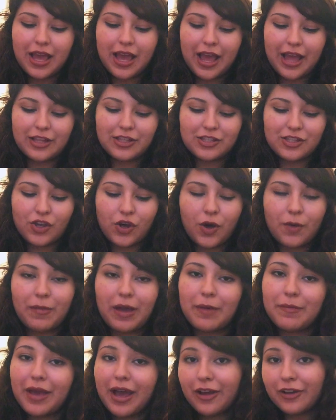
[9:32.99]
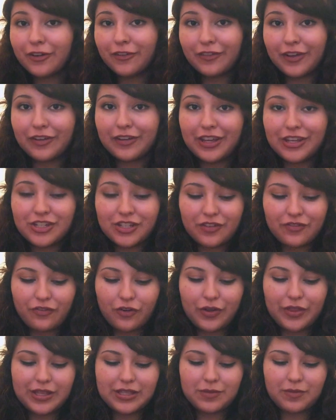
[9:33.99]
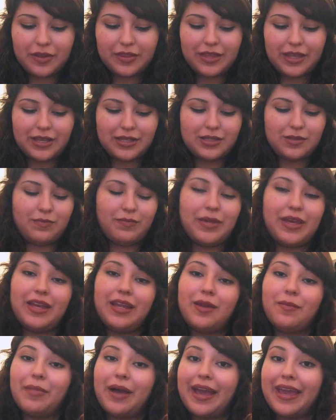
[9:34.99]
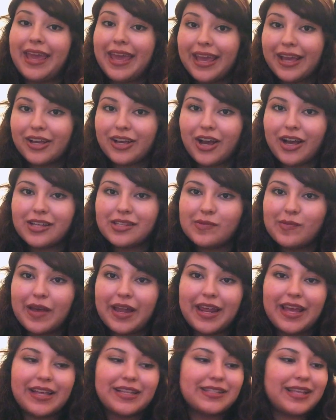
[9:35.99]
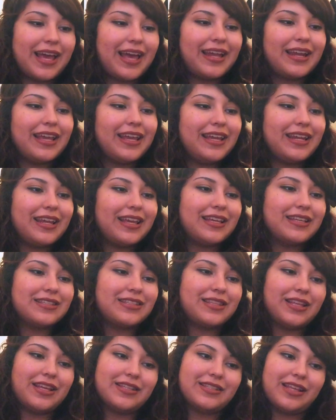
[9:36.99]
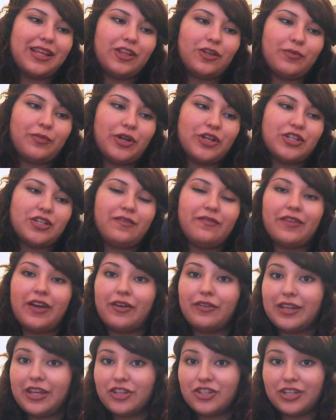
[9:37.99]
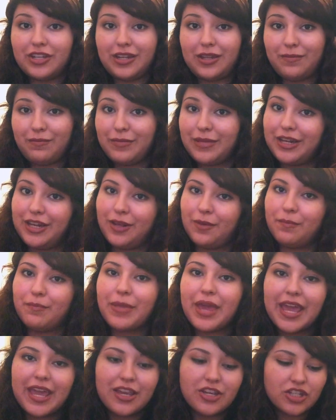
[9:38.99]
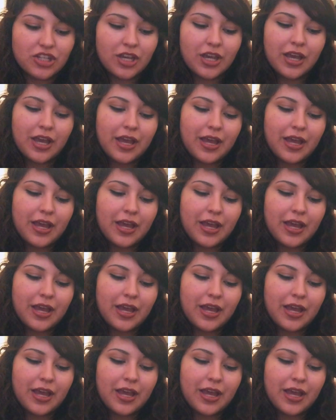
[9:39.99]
And so my powder foundation for this month has been by It Cosmetics, and it is the Celebration foundation in medium beige.